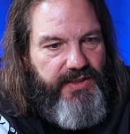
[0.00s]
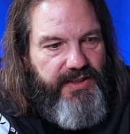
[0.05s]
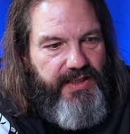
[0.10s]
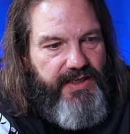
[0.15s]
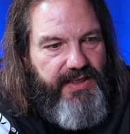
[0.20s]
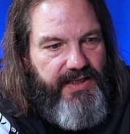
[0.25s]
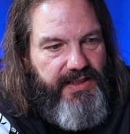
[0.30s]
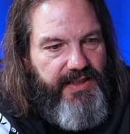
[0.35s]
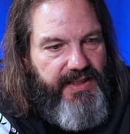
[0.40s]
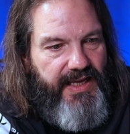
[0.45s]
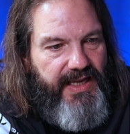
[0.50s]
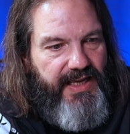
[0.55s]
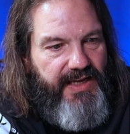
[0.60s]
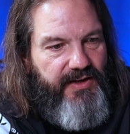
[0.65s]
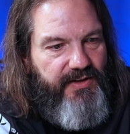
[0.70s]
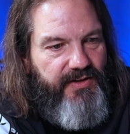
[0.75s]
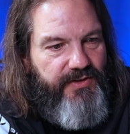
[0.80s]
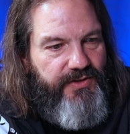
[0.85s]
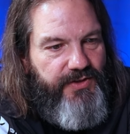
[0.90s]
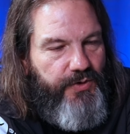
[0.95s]
They,
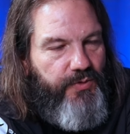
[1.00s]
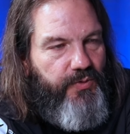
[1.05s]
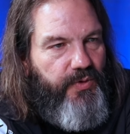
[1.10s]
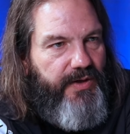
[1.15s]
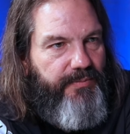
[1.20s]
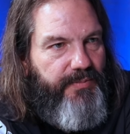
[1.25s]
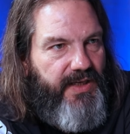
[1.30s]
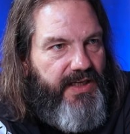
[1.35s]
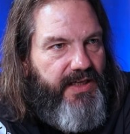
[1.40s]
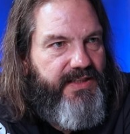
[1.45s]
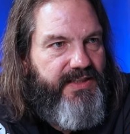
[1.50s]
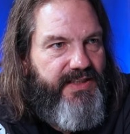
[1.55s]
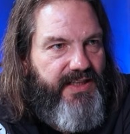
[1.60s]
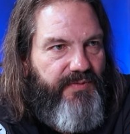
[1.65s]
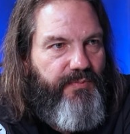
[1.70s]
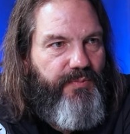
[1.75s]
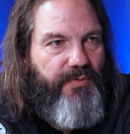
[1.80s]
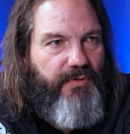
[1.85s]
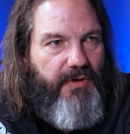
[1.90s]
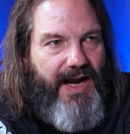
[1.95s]
they do it because they
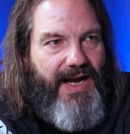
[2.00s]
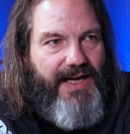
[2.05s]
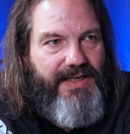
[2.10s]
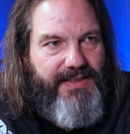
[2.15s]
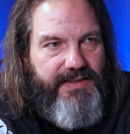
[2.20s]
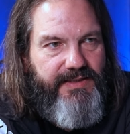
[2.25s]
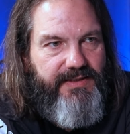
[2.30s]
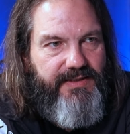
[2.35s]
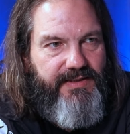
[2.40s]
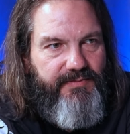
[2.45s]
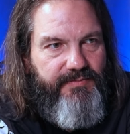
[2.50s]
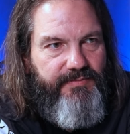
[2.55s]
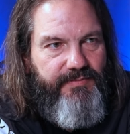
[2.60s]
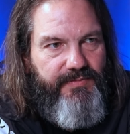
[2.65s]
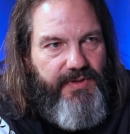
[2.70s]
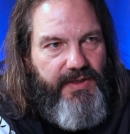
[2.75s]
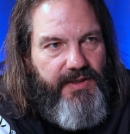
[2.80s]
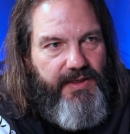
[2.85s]
practice them.